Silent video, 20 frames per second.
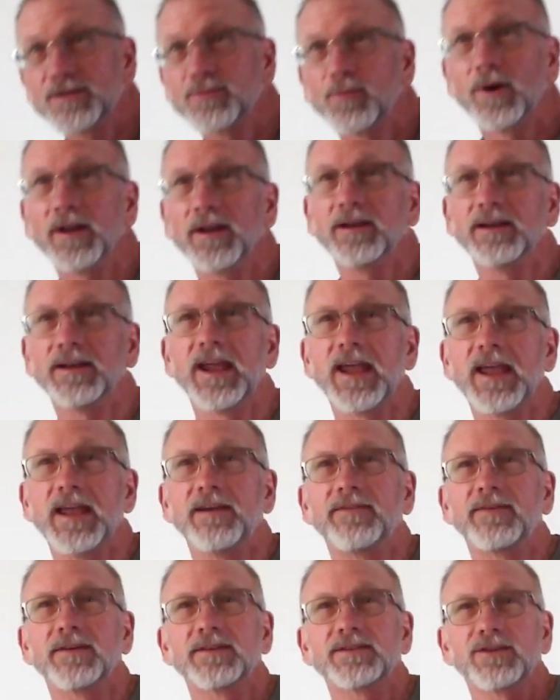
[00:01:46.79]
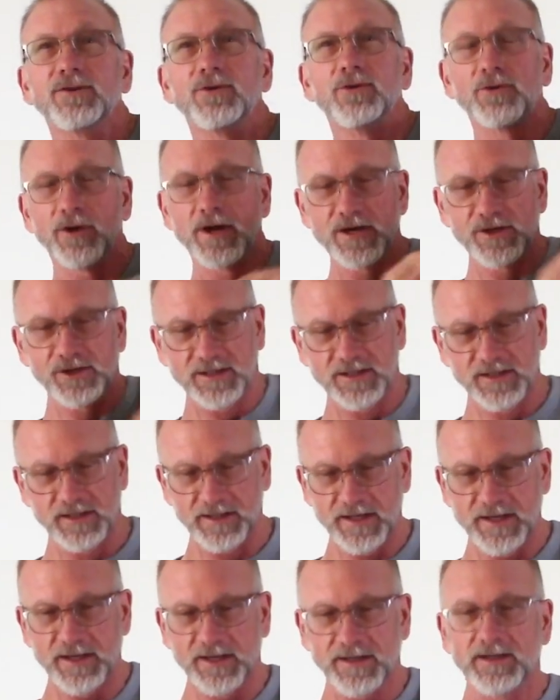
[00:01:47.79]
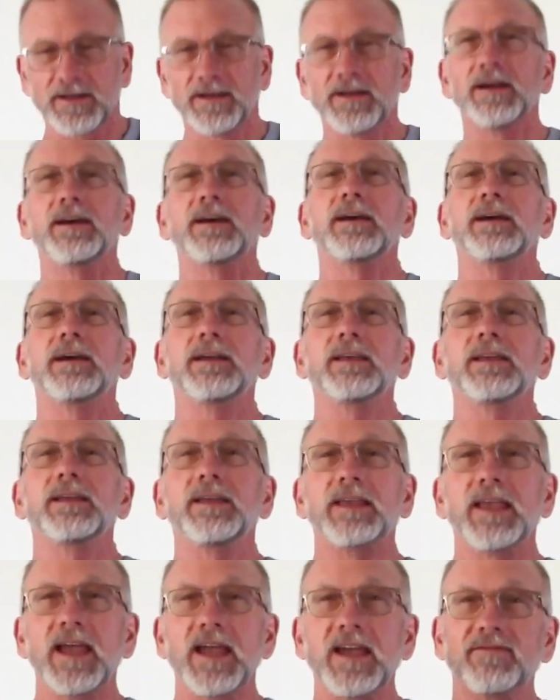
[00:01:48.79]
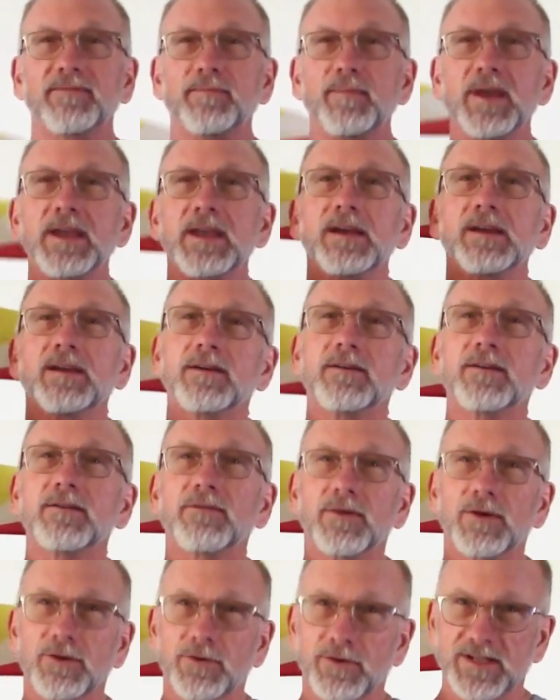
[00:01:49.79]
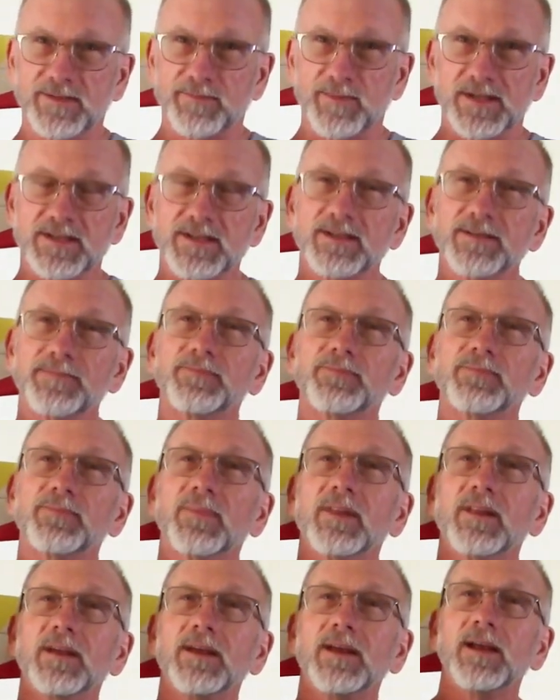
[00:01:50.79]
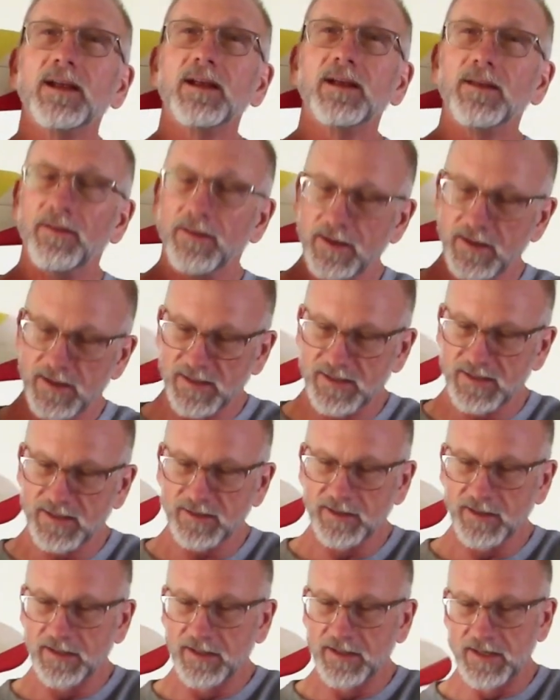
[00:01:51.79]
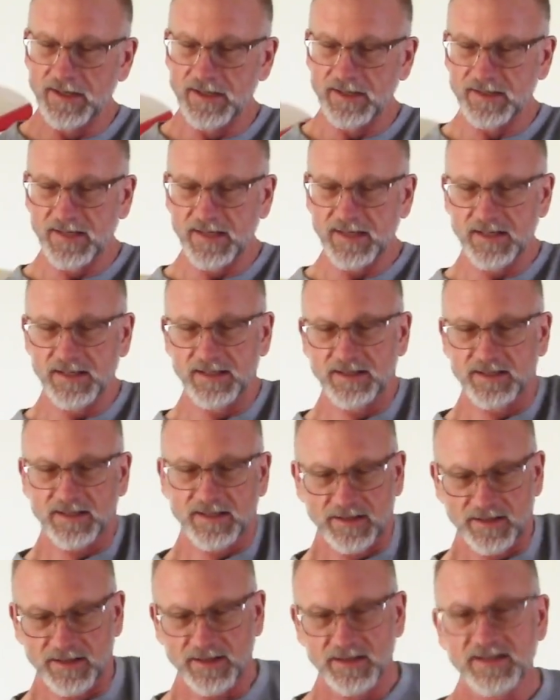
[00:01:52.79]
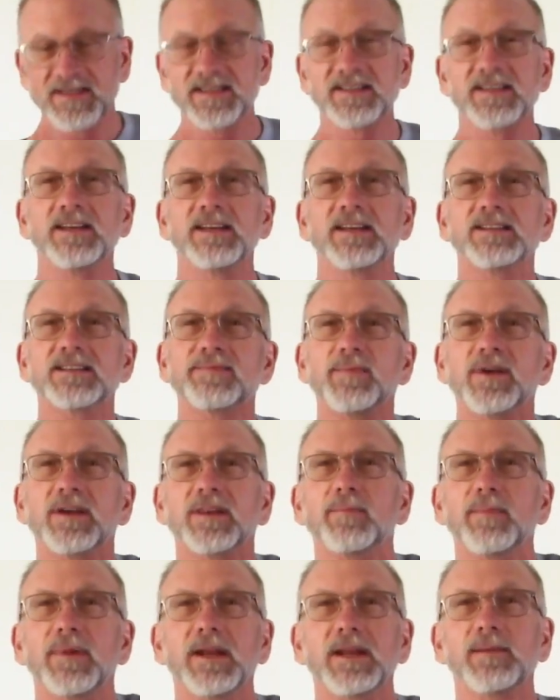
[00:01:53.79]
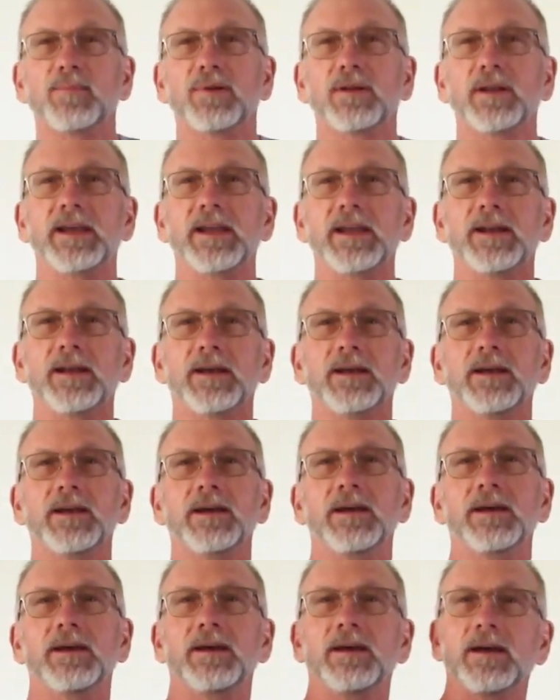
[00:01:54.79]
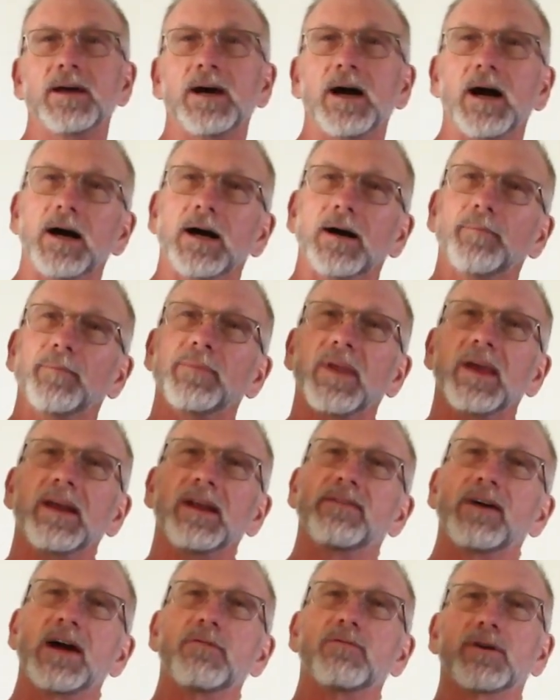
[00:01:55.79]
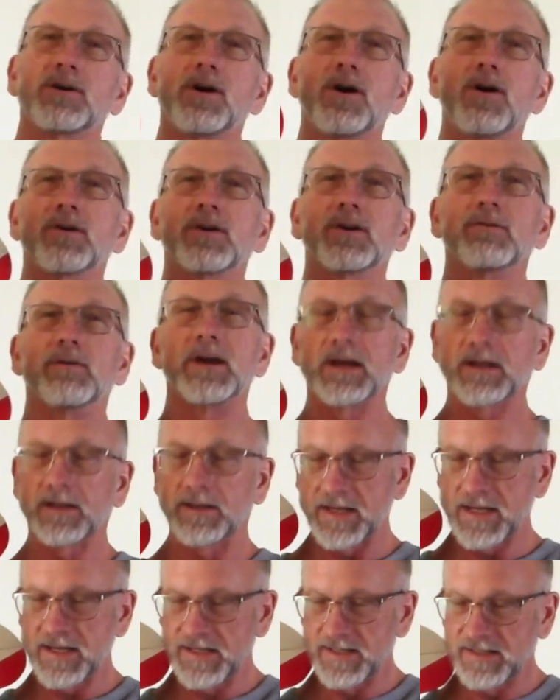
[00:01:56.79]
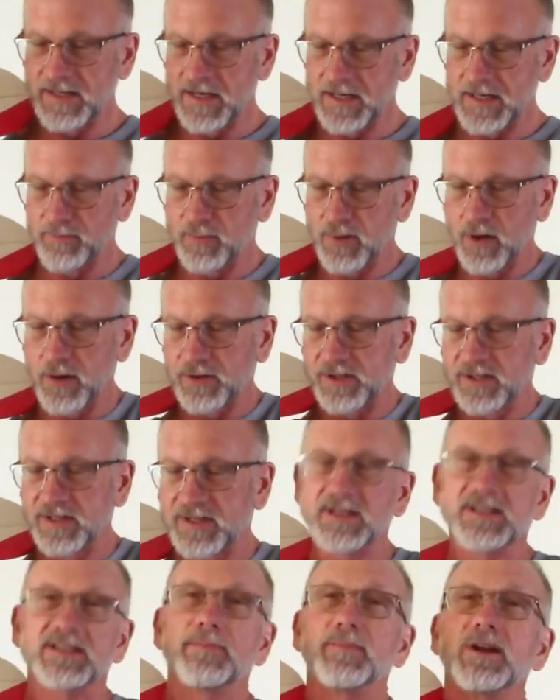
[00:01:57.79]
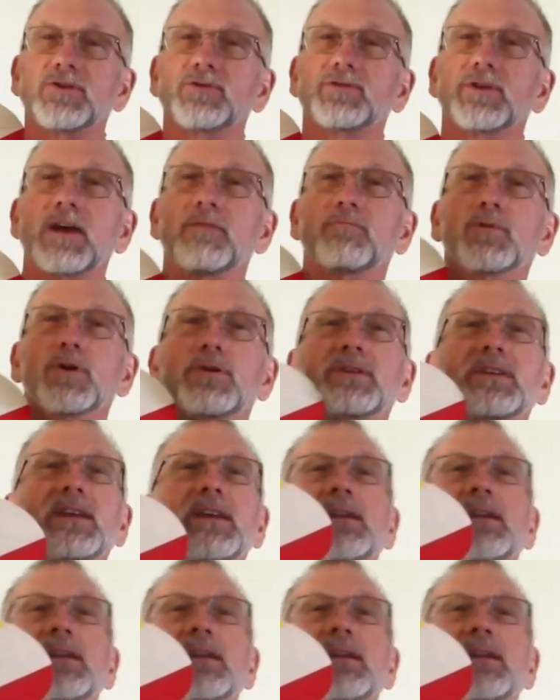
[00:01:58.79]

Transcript: what Dave so graciously gave me for Christmas. This is his Sig Smith mini plane, and if I recall correctly, he said he purchased this. I'm going to try and rotate